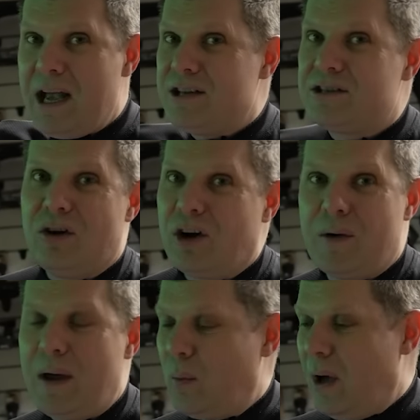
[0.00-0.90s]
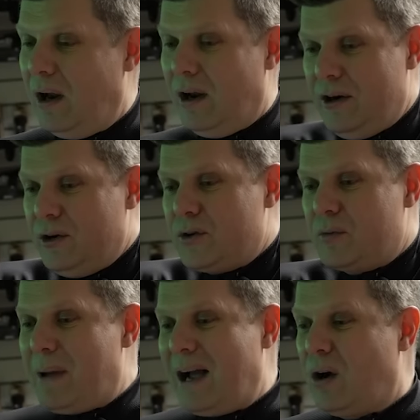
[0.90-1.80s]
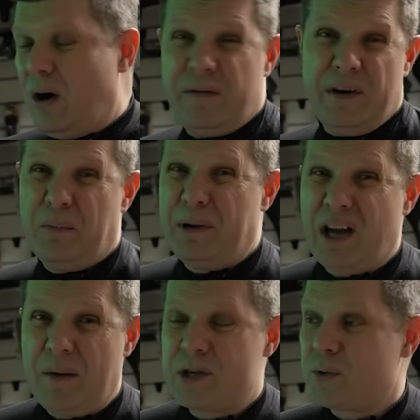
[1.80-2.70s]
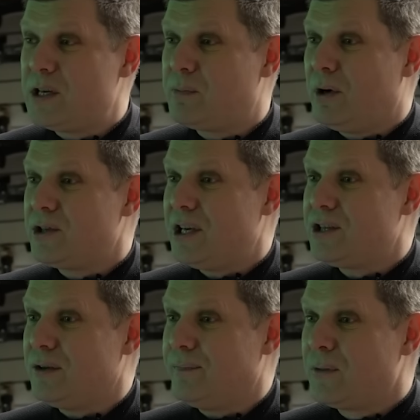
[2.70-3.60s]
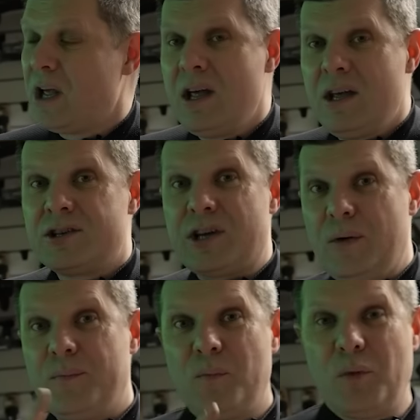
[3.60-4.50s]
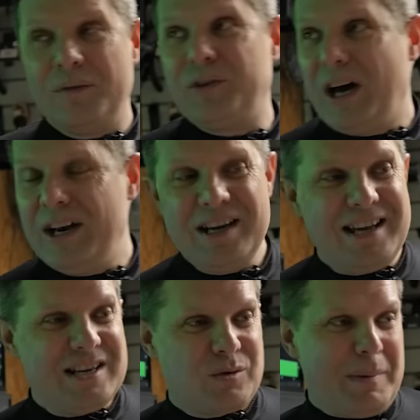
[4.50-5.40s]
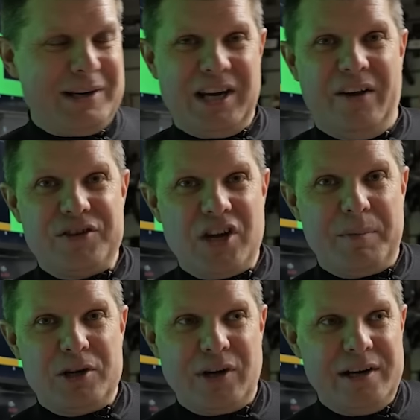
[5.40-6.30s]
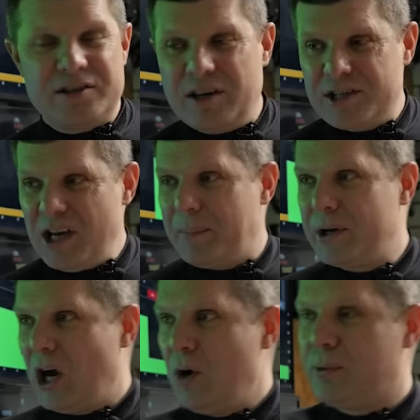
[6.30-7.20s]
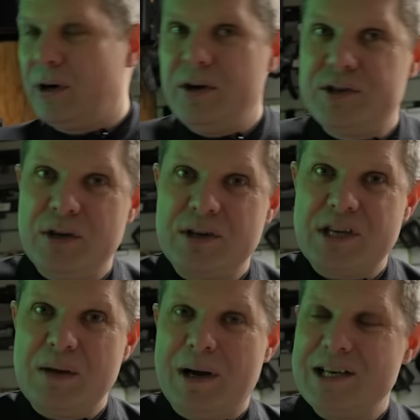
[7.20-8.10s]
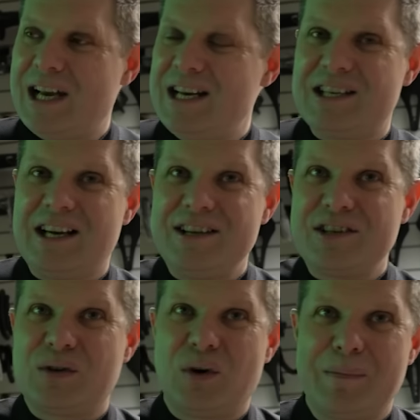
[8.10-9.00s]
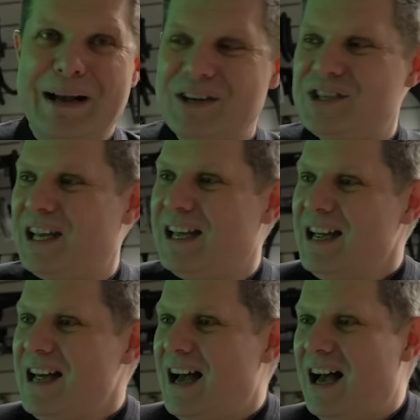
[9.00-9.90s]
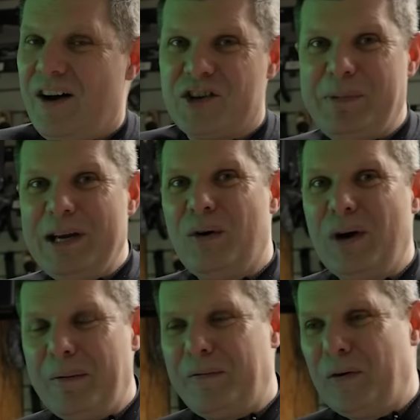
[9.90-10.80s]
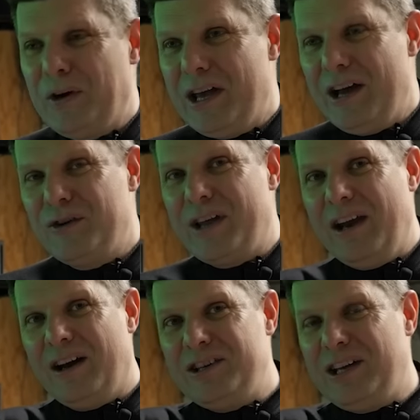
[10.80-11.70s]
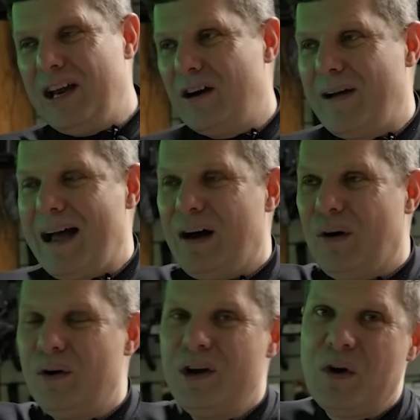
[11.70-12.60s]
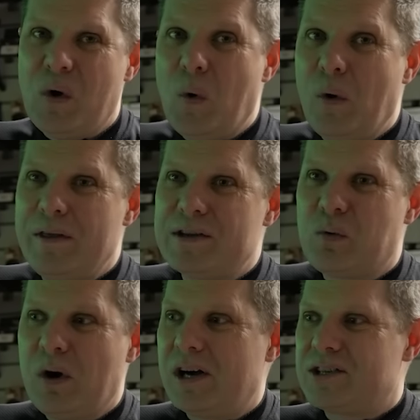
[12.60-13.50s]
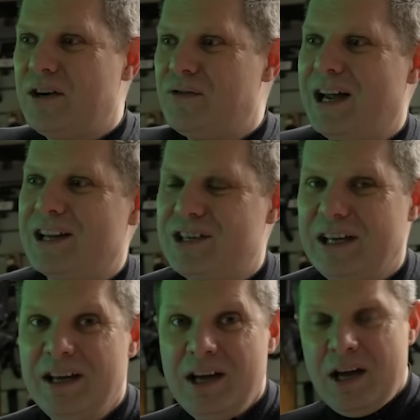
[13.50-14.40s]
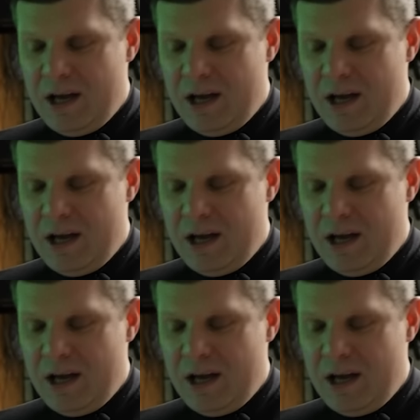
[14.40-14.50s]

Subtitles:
it's not going to end well, and you'll just back off and it'll become a sweet spot session. So what I've done is we're about to get on the turbo trainers. I'm going to set up a GoPro so you can see my data as I talk about it. I'll speed it all up for you and you'll get an idea of how all of this works in reality.